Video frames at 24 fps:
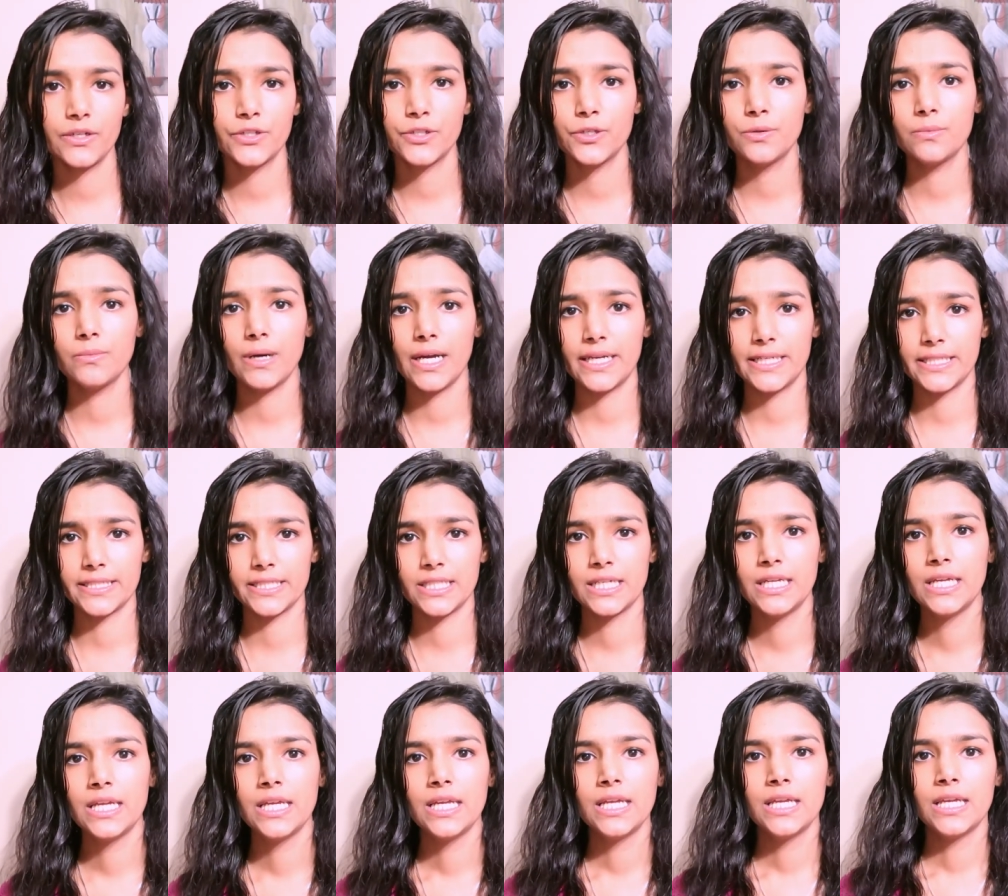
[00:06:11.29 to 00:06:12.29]
you might
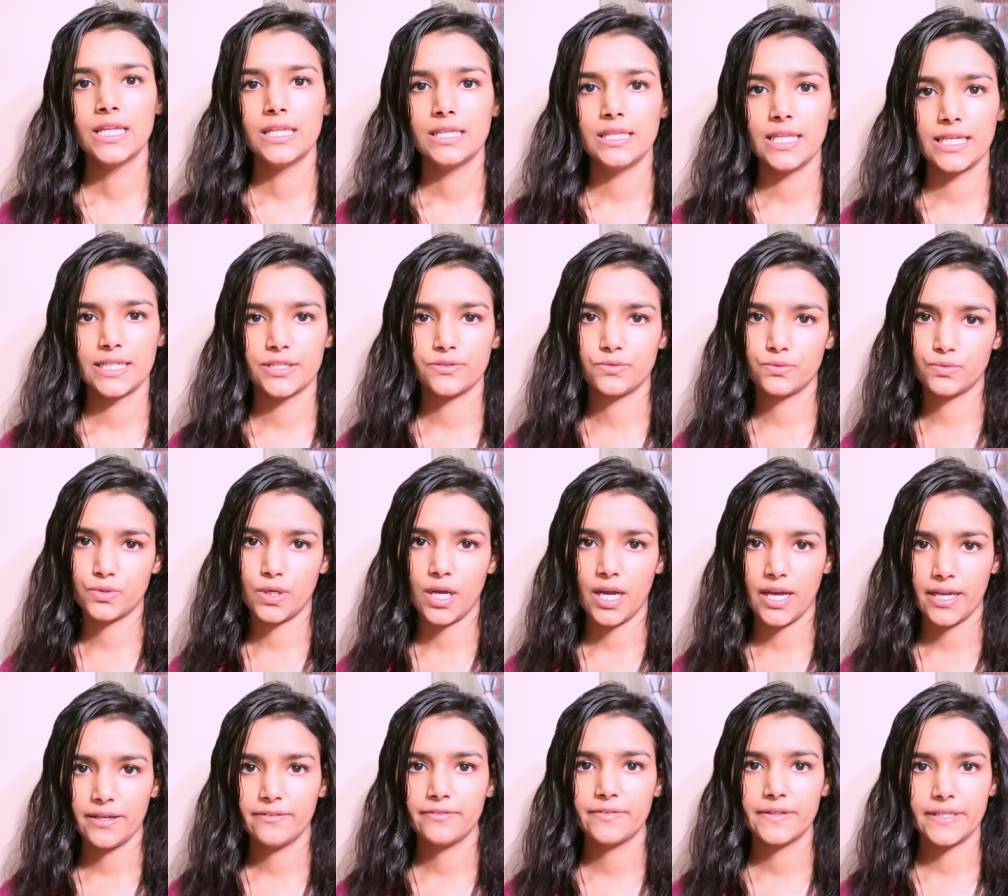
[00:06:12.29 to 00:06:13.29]
like
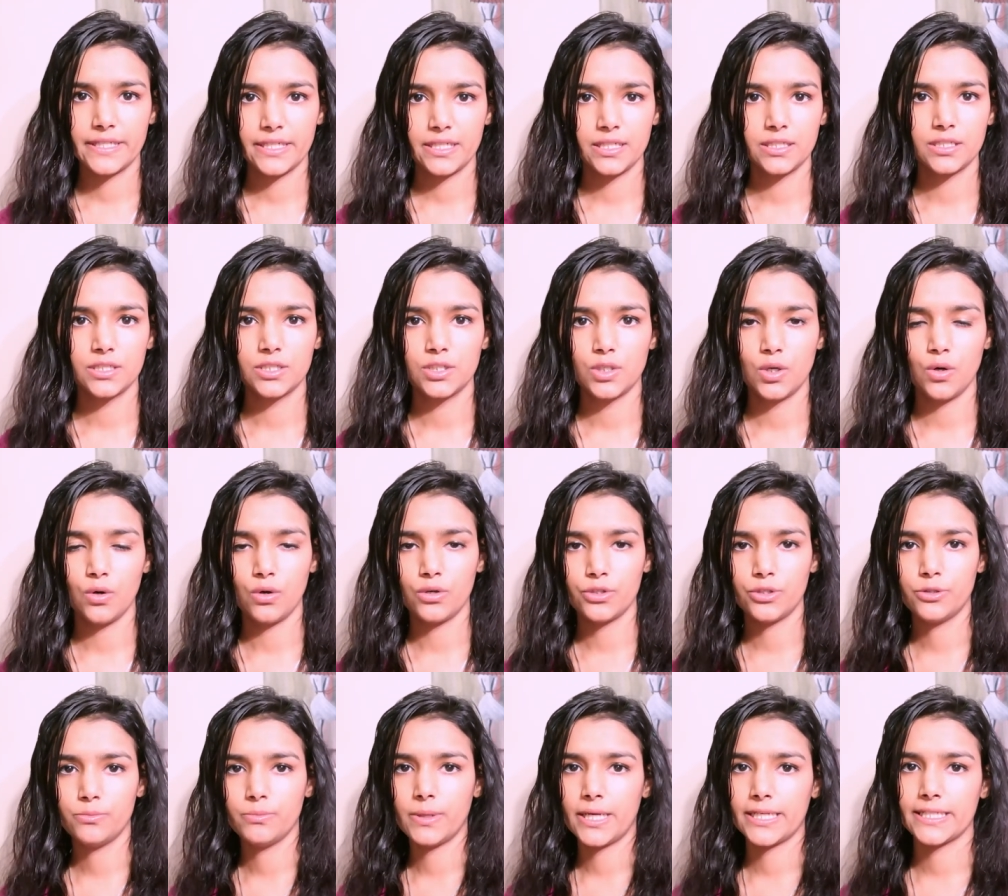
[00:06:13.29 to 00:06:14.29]
drive here or
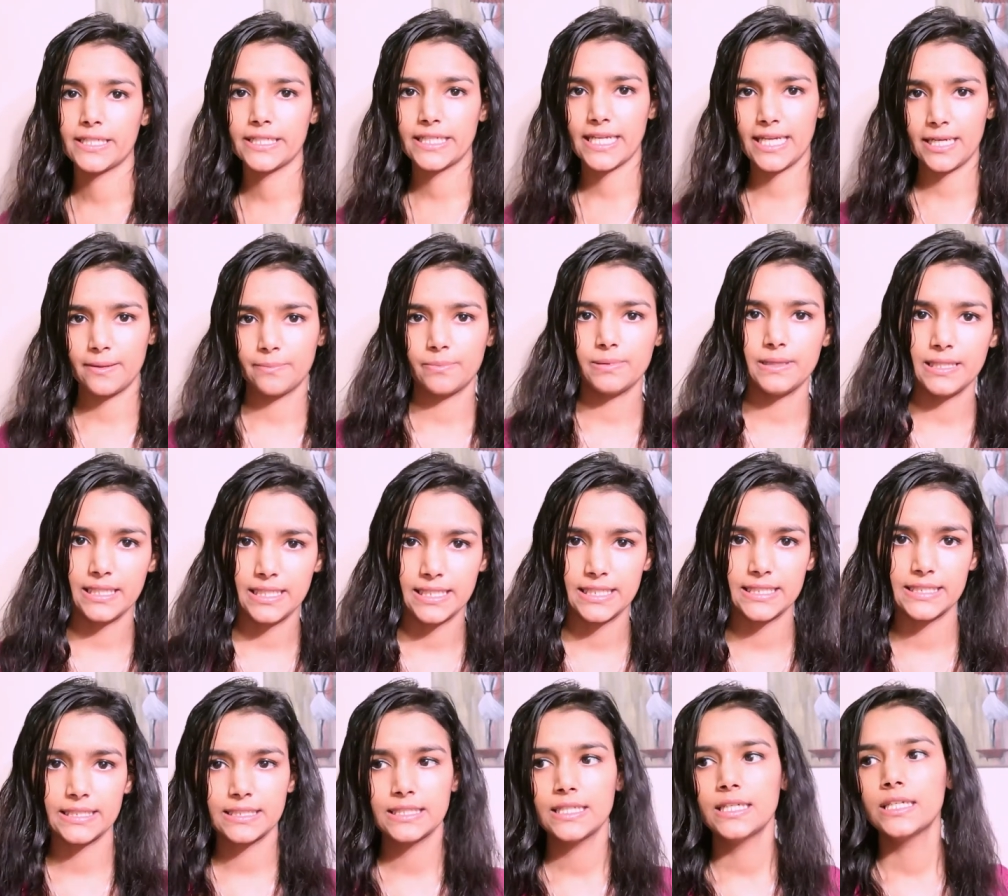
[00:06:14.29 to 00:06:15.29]
you might get
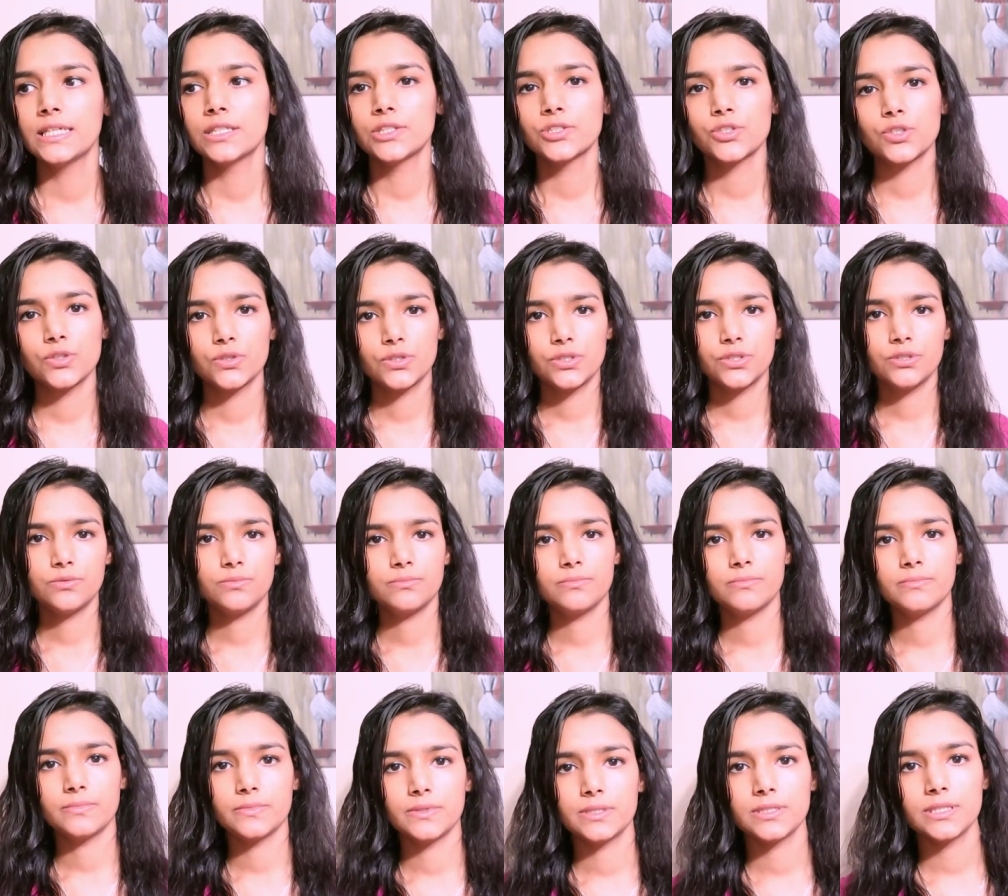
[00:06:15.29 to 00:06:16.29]
plane so
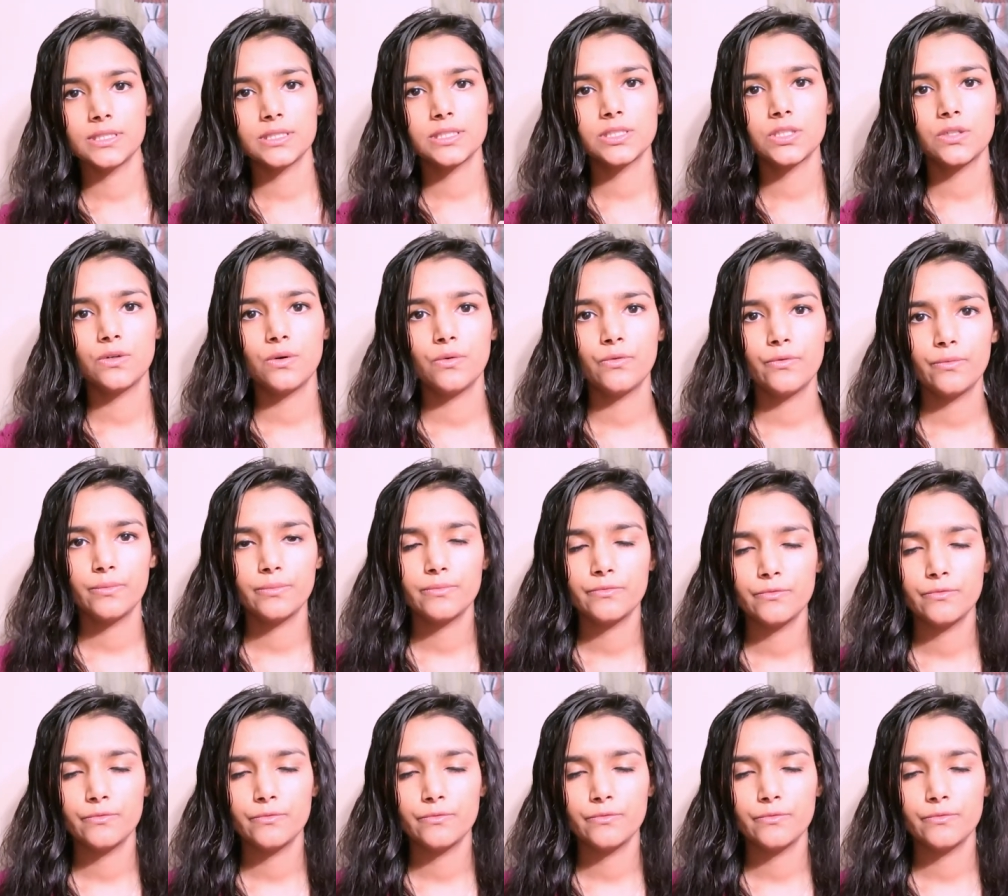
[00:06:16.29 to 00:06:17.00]
you so